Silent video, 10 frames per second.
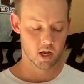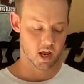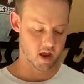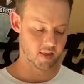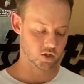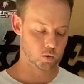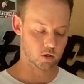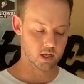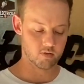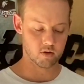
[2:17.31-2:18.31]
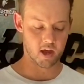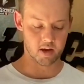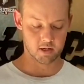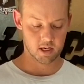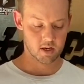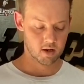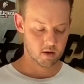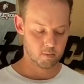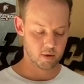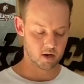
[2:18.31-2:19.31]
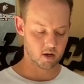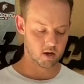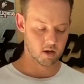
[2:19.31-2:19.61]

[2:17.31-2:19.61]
and that's what will give you that better